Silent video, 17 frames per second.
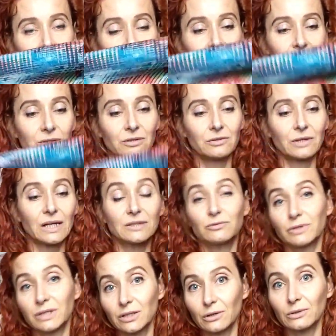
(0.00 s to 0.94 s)
So
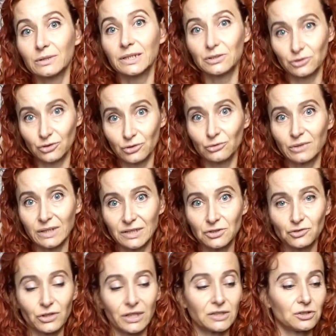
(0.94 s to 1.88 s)
as we call it, two-way
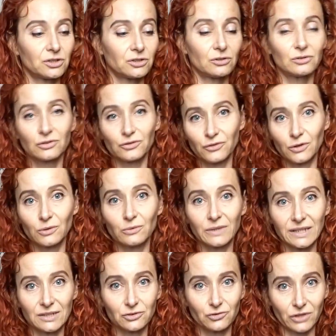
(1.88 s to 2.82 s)
stretch, not
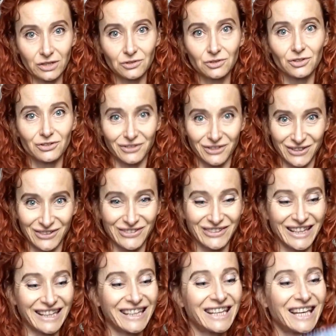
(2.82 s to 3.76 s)
four-way stretch,
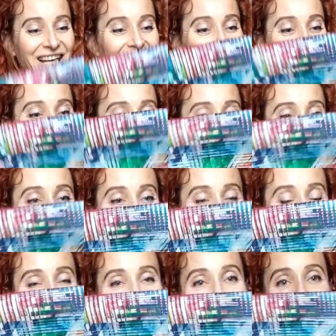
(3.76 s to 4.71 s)
okay?
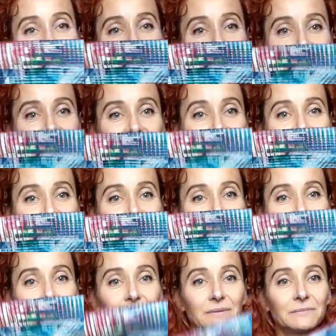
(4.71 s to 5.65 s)
But,
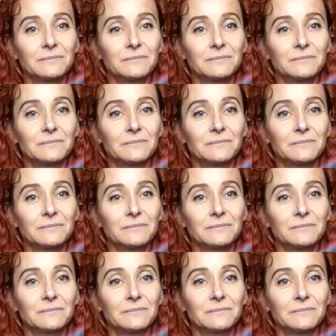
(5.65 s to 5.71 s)
yep.